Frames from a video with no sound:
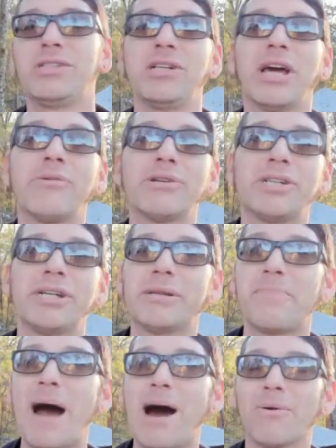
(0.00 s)
relinquishing
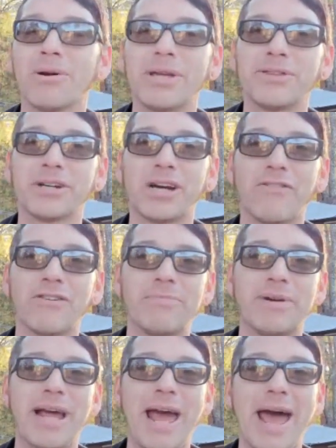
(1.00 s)
the power that the government